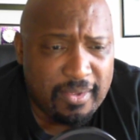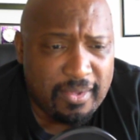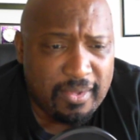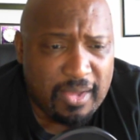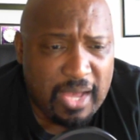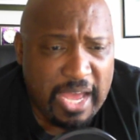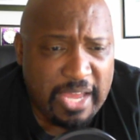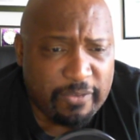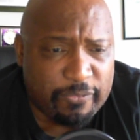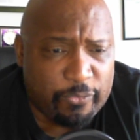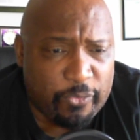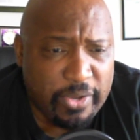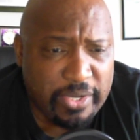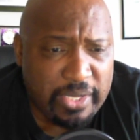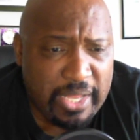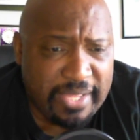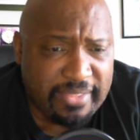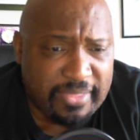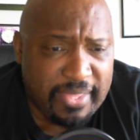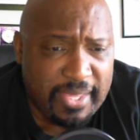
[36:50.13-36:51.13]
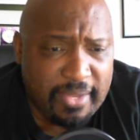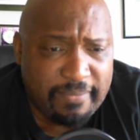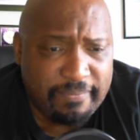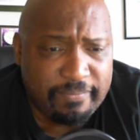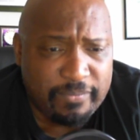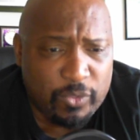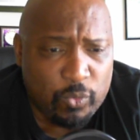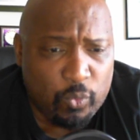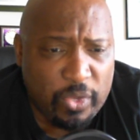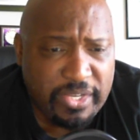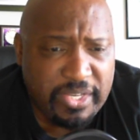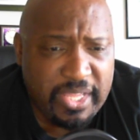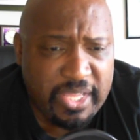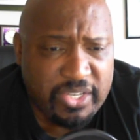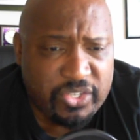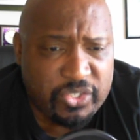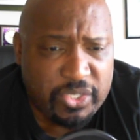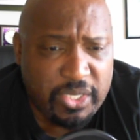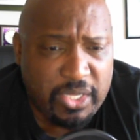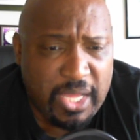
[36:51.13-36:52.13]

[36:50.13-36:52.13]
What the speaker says: I had a friend like that. One day she